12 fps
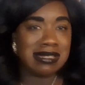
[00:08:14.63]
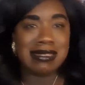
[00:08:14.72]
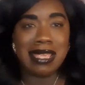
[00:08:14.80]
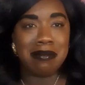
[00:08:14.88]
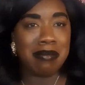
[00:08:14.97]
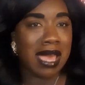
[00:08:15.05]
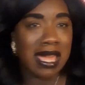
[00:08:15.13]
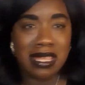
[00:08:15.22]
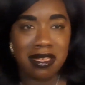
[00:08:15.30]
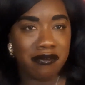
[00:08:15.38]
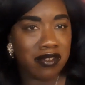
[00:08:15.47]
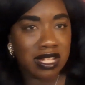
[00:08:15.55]
just ain't
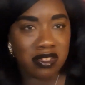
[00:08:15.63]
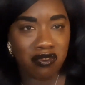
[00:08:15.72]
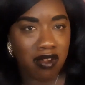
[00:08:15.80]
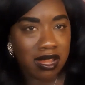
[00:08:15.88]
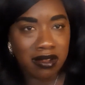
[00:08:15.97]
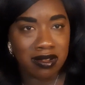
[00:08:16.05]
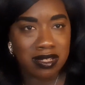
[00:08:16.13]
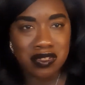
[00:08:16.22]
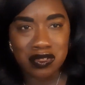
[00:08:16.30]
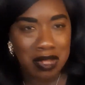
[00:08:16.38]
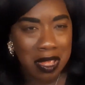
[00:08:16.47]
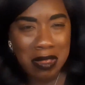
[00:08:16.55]
bodying for this fragrance. You
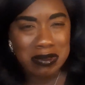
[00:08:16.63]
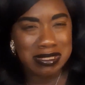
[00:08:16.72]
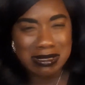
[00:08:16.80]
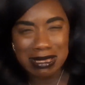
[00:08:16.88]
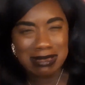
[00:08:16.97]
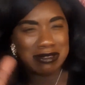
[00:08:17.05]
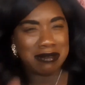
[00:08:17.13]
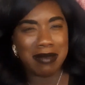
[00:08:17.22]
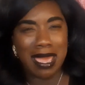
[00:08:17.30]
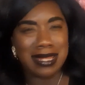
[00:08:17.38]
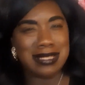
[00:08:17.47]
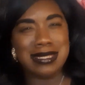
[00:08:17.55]
know, sometimes your
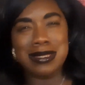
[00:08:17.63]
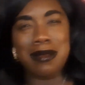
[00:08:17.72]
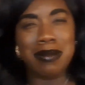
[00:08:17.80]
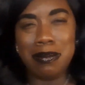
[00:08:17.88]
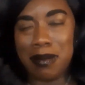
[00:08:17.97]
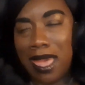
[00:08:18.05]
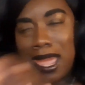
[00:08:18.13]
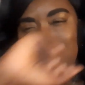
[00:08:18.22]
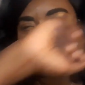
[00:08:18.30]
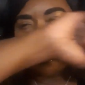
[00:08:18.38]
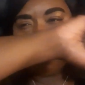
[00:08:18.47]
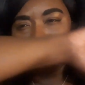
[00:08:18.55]
body just don't be
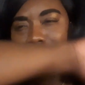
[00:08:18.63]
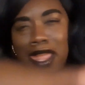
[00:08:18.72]
bodying for